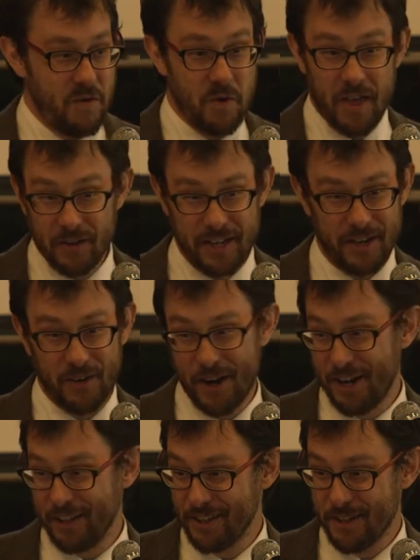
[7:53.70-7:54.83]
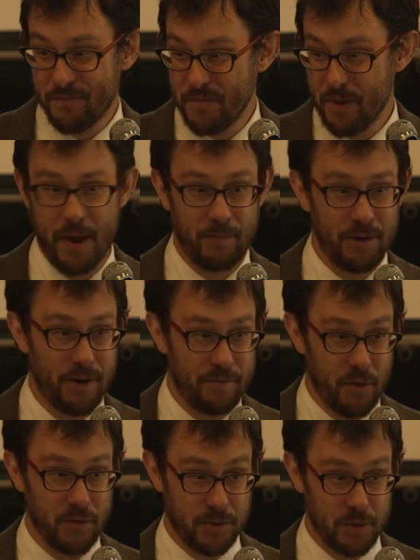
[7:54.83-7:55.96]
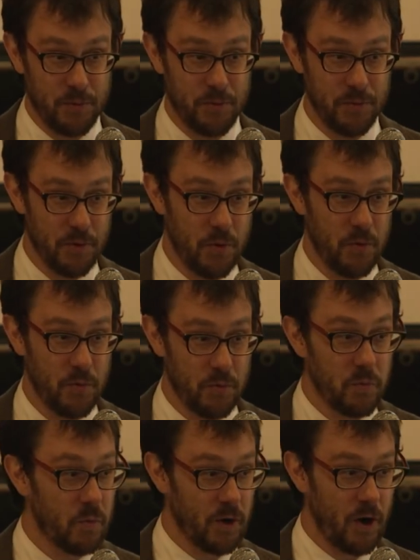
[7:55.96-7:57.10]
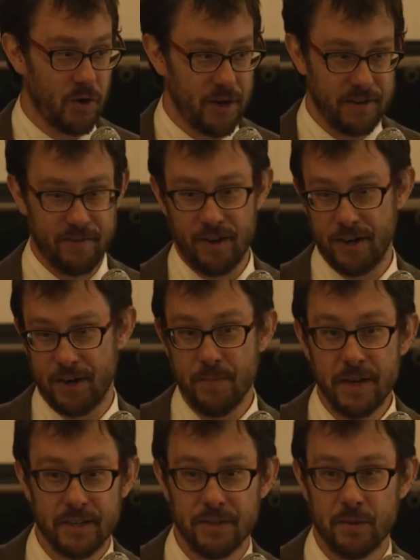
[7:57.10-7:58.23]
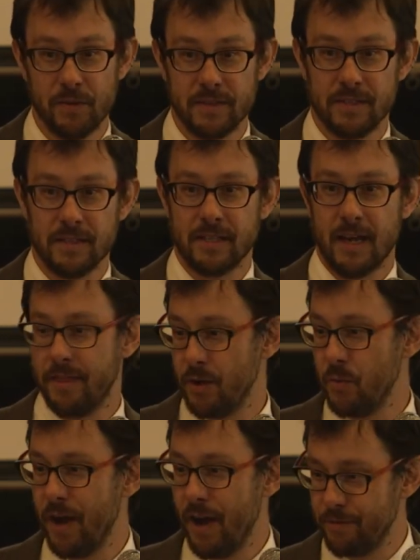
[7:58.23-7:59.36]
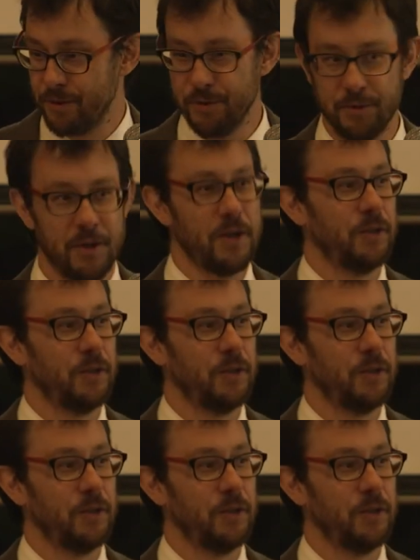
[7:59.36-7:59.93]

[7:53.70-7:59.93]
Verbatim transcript: Without denigrating the, the memory of those who, who were already very committed to the resistance, I think we have to